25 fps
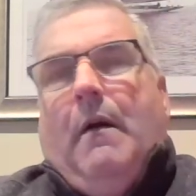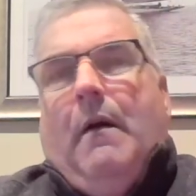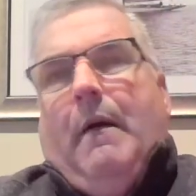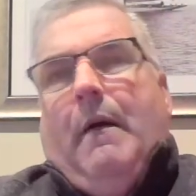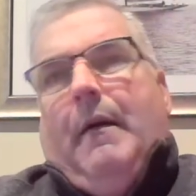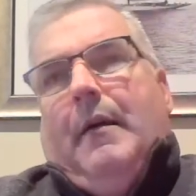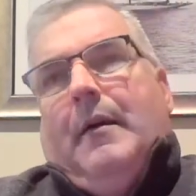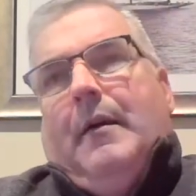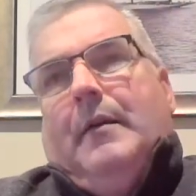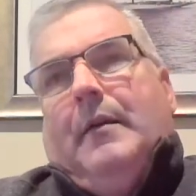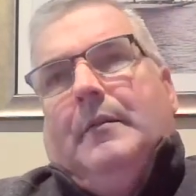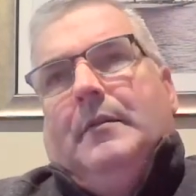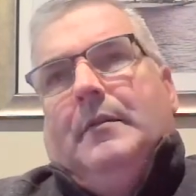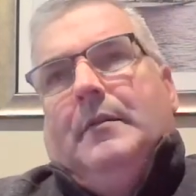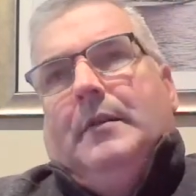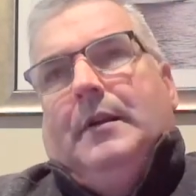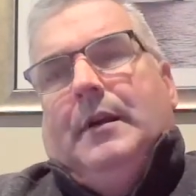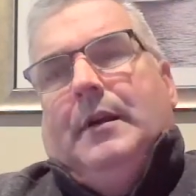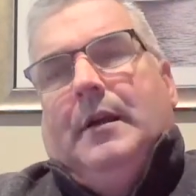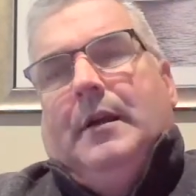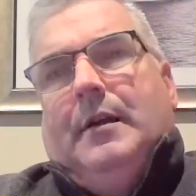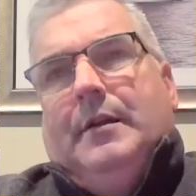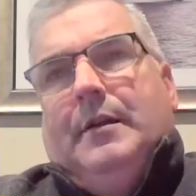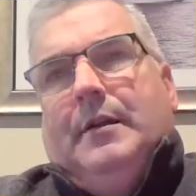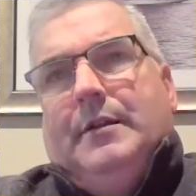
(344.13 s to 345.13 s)
and
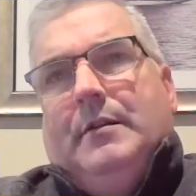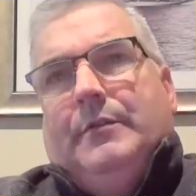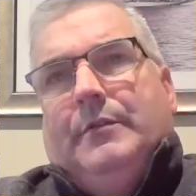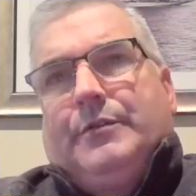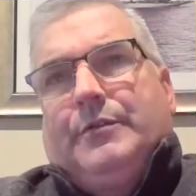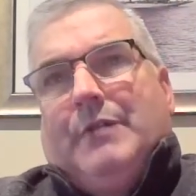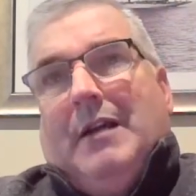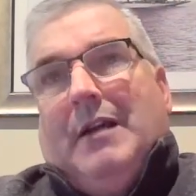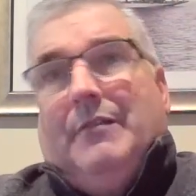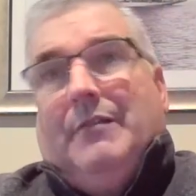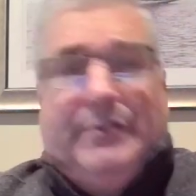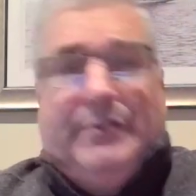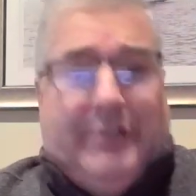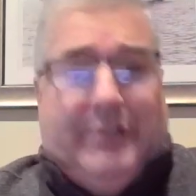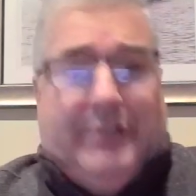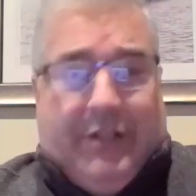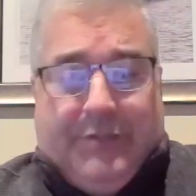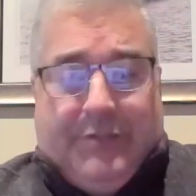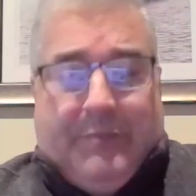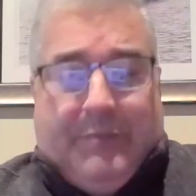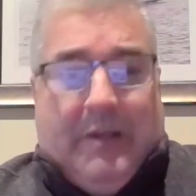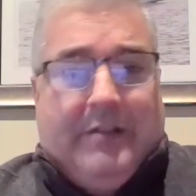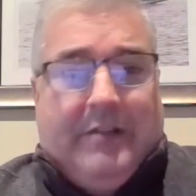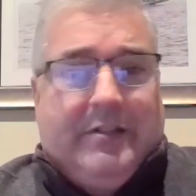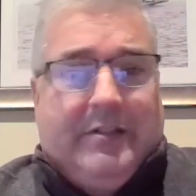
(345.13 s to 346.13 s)
uh, you know travel is
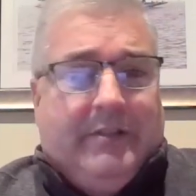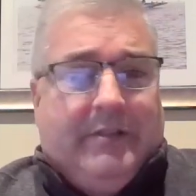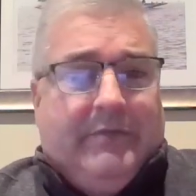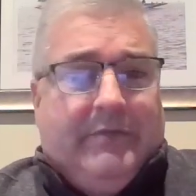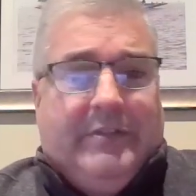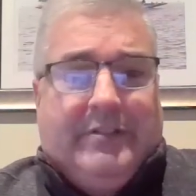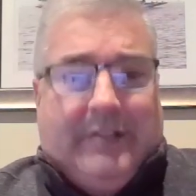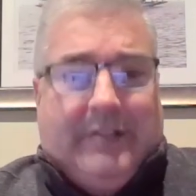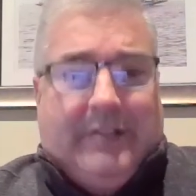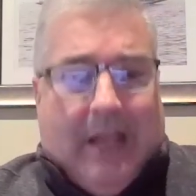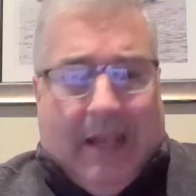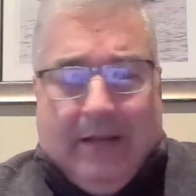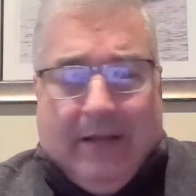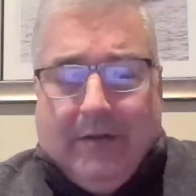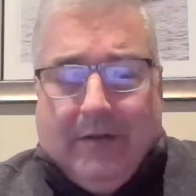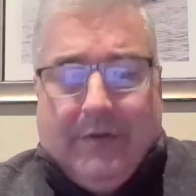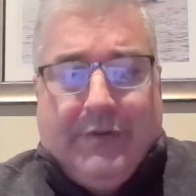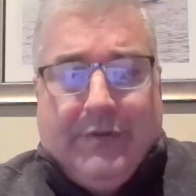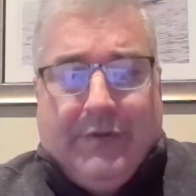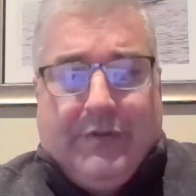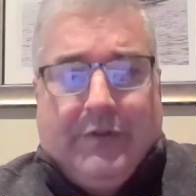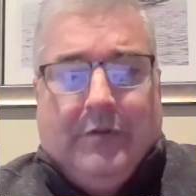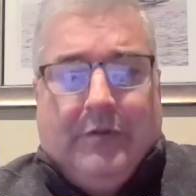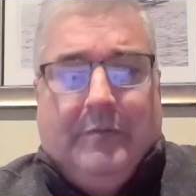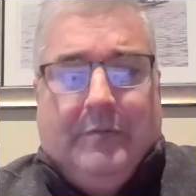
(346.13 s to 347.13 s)
expensive, it's time
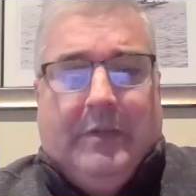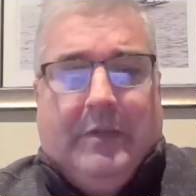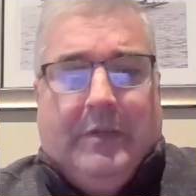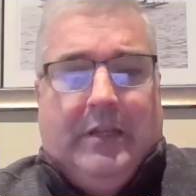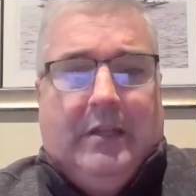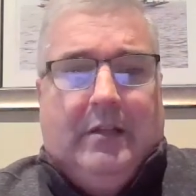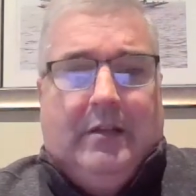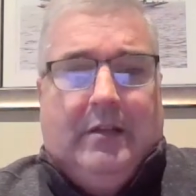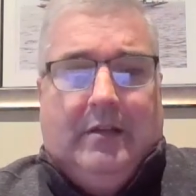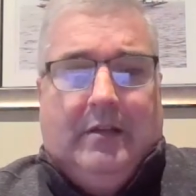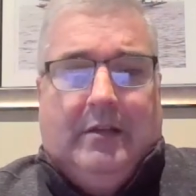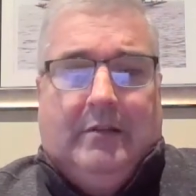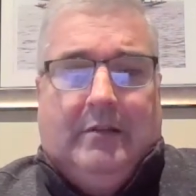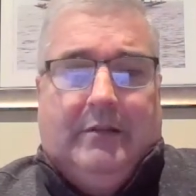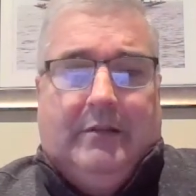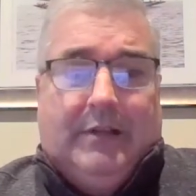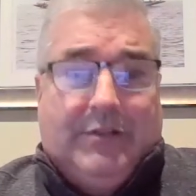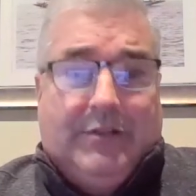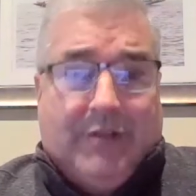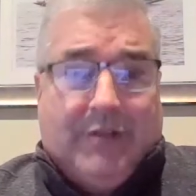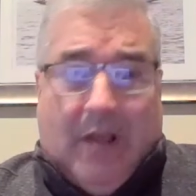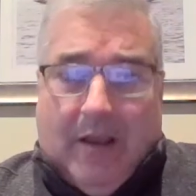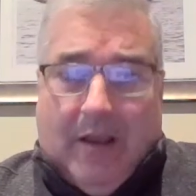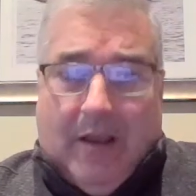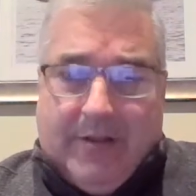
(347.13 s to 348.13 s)
consuming, uh,
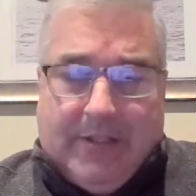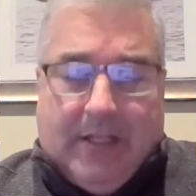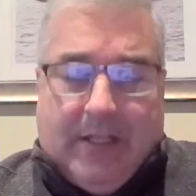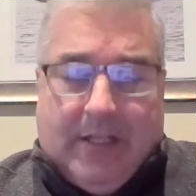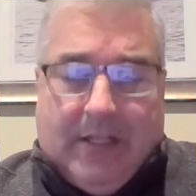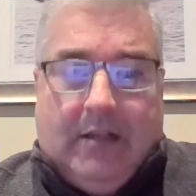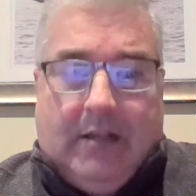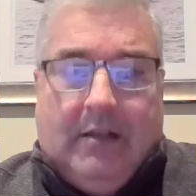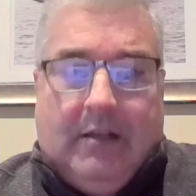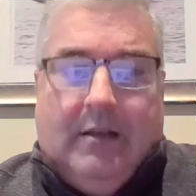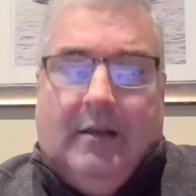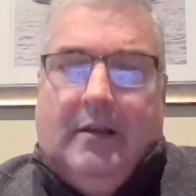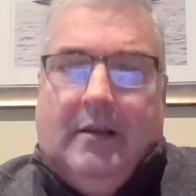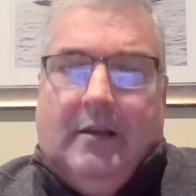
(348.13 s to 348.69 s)
exhausting,